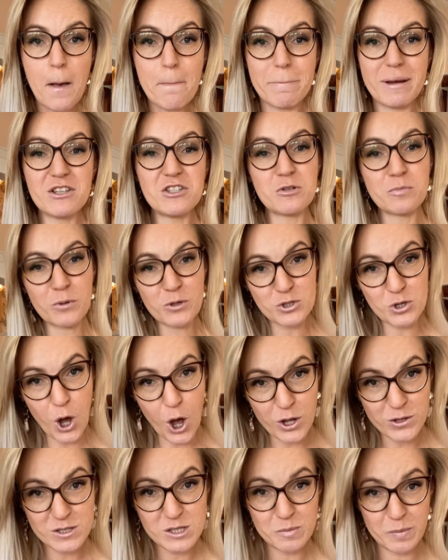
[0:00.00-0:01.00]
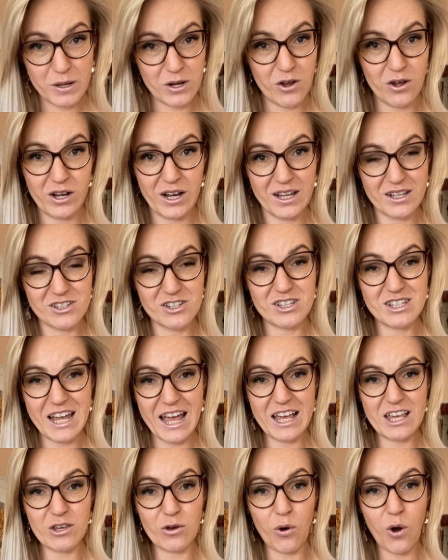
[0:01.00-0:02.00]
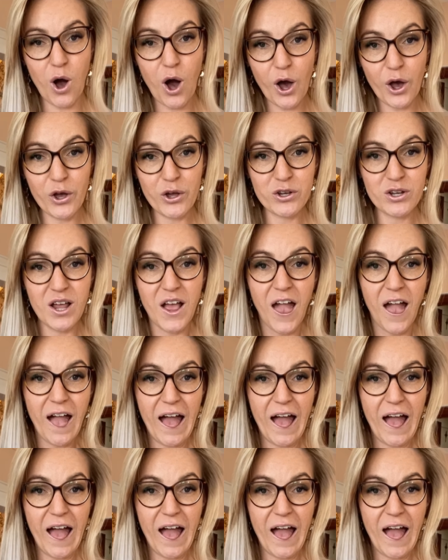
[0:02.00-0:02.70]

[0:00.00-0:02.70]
but to put your own spin on it, to take your own